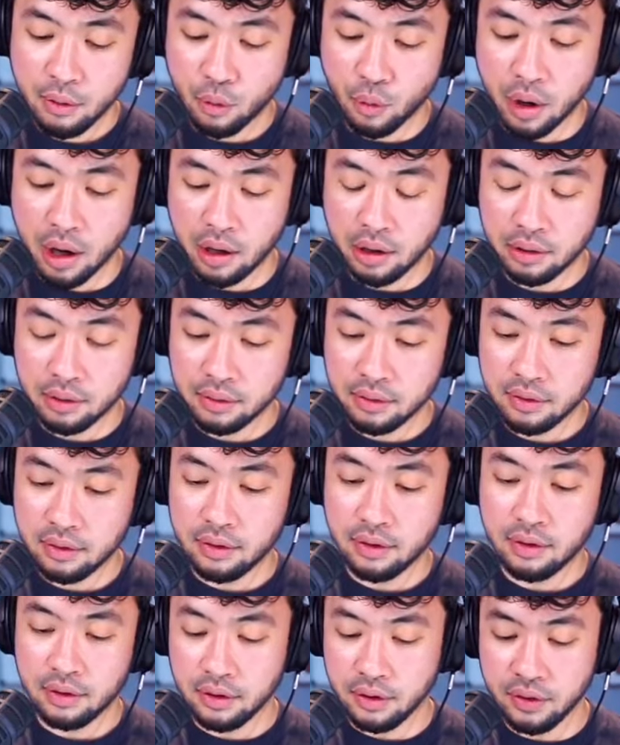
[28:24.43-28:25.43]
Well,
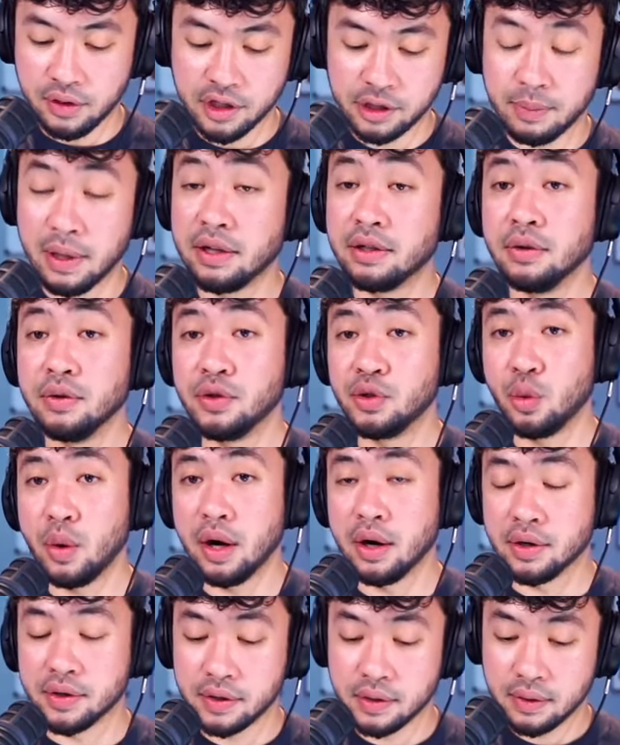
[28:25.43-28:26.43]
you just make 2
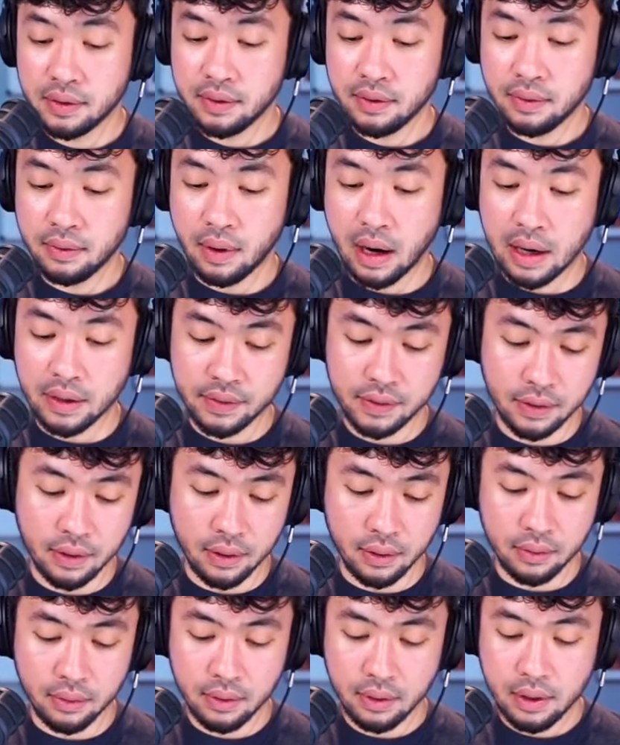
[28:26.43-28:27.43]
squares, right?
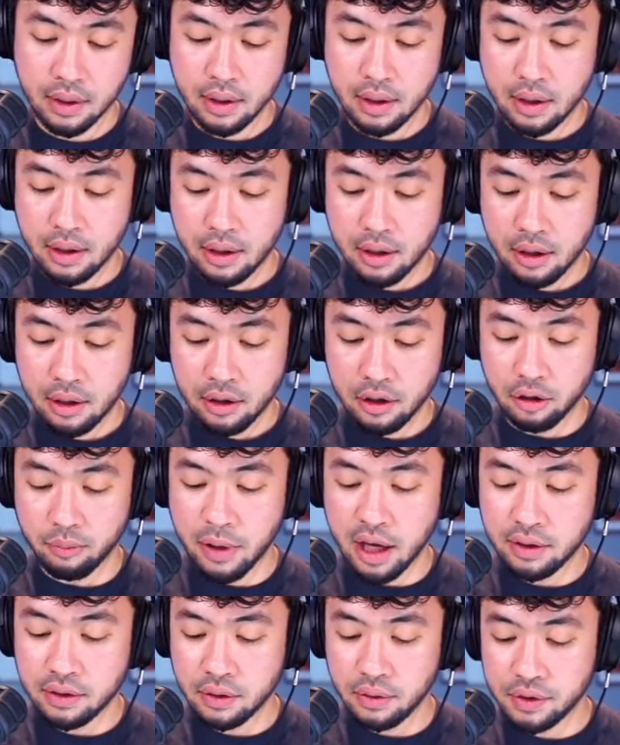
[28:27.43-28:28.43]
So you
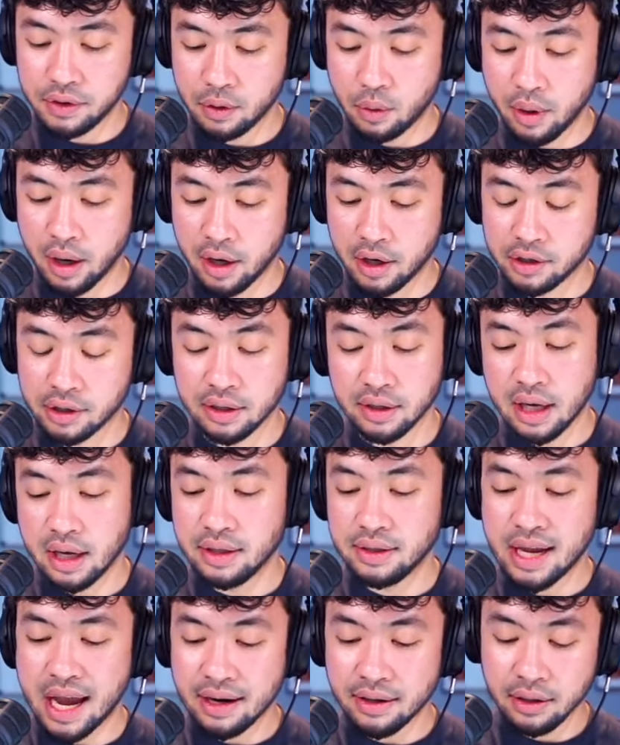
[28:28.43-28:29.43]
make 2 squares,
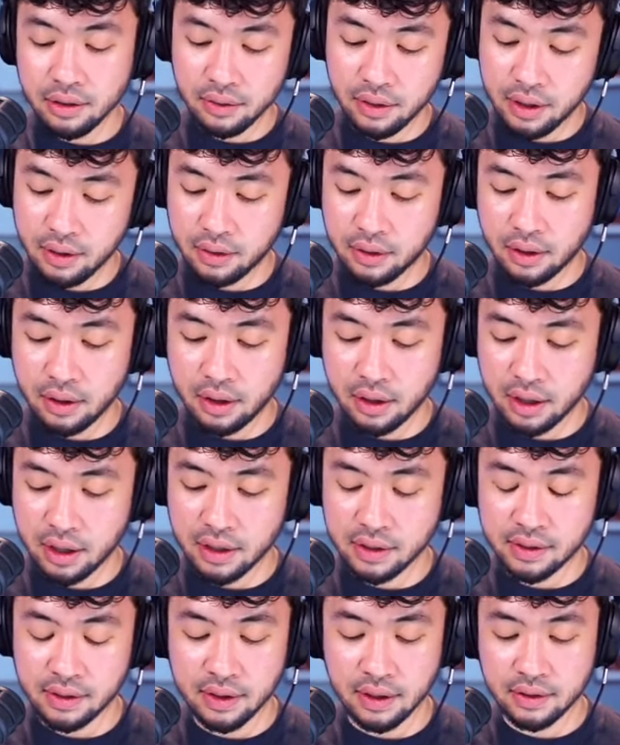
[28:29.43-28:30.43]
and technically
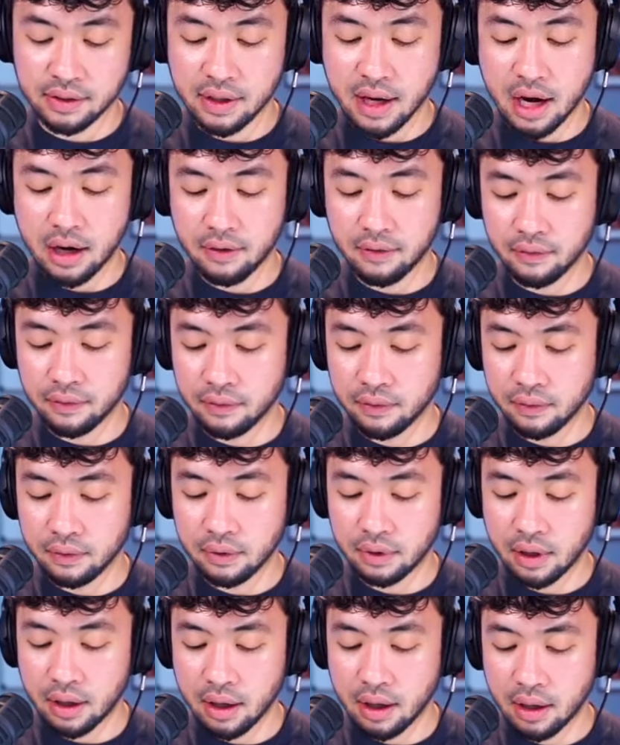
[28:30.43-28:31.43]
it's kind of
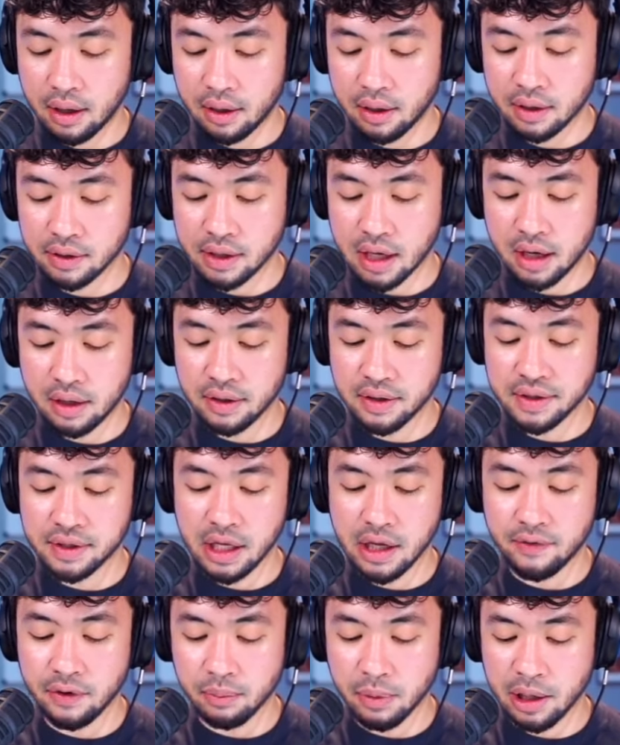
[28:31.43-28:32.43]

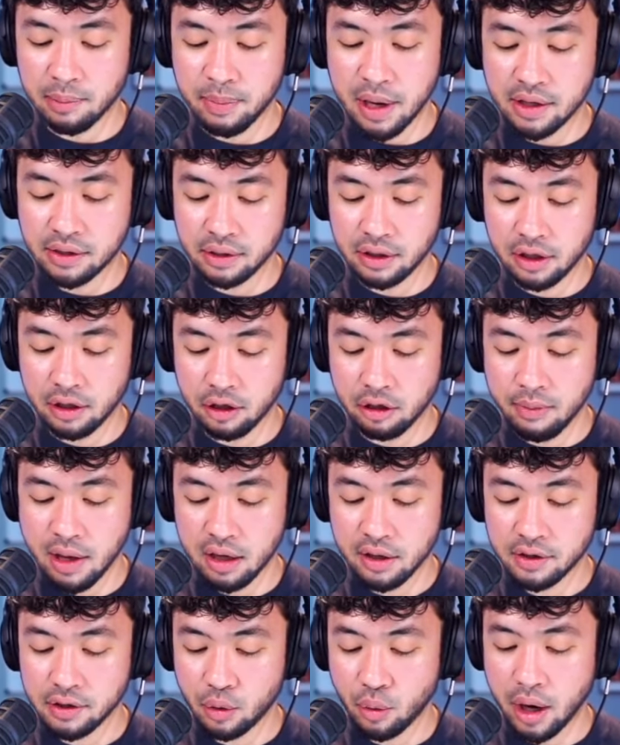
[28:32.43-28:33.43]
deceiving, but basically you
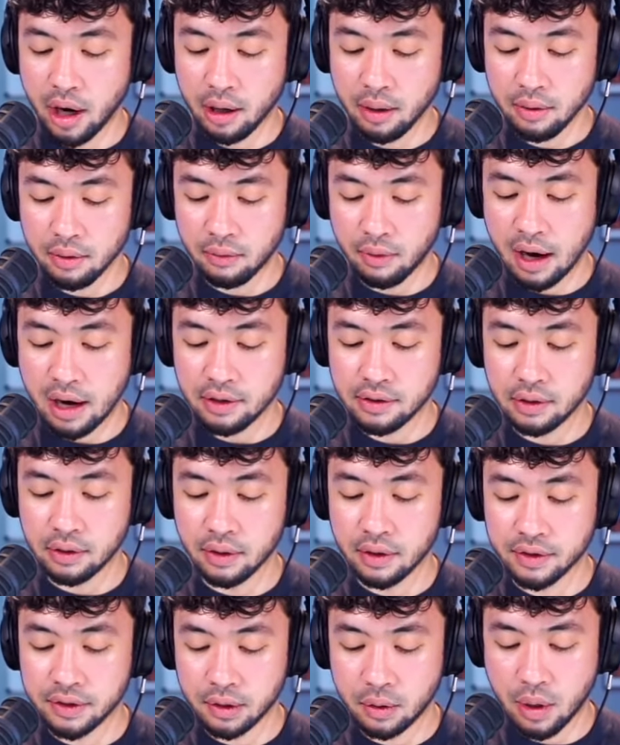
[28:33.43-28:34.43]
make a square, right?
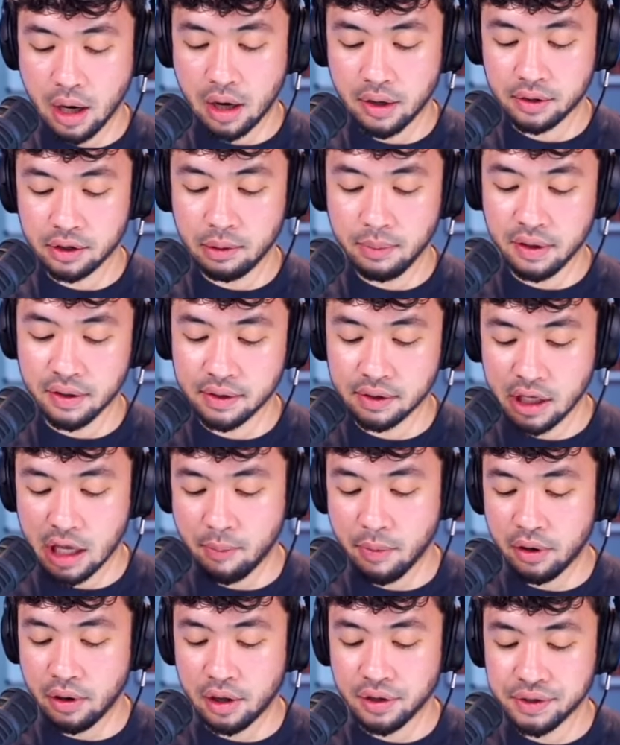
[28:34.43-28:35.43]
So a square is going to be the
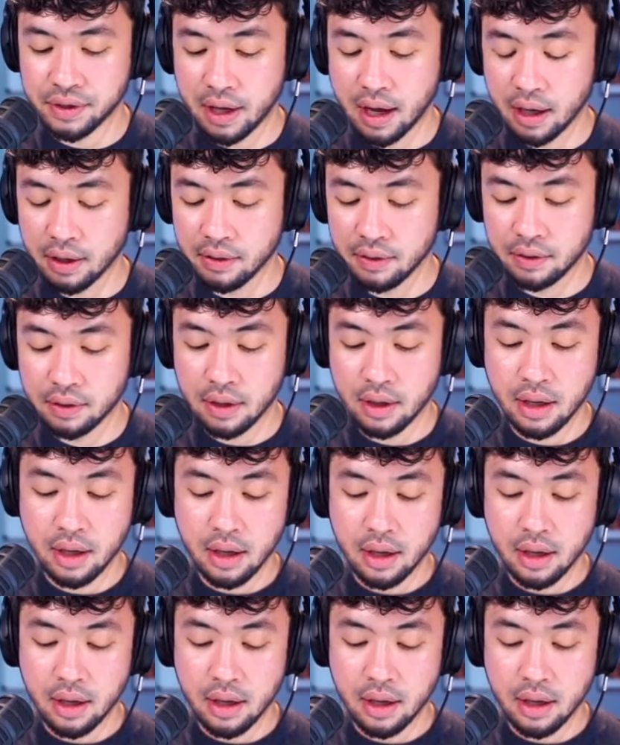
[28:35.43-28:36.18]
same on all sides.